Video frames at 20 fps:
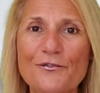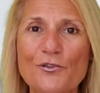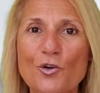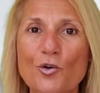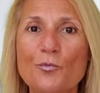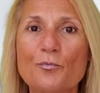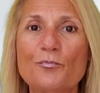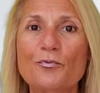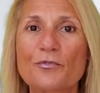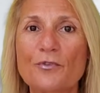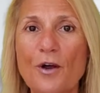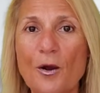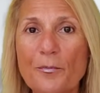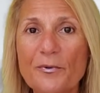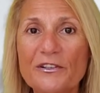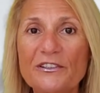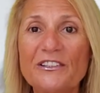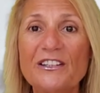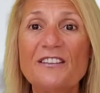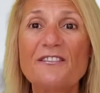your
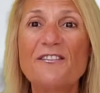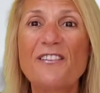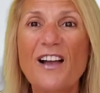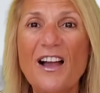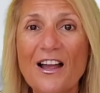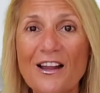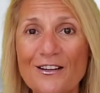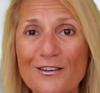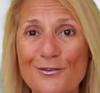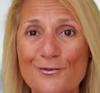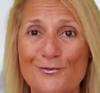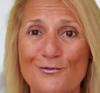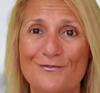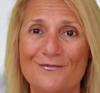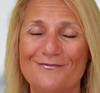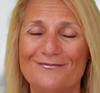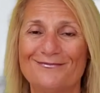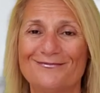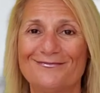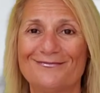property value.
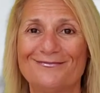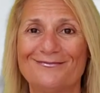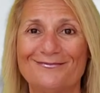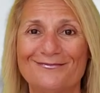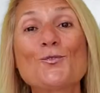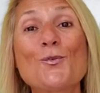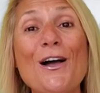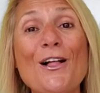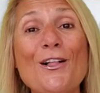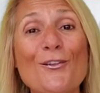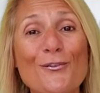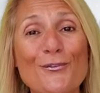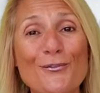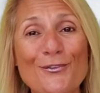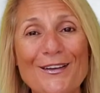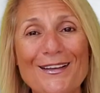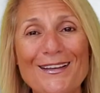12.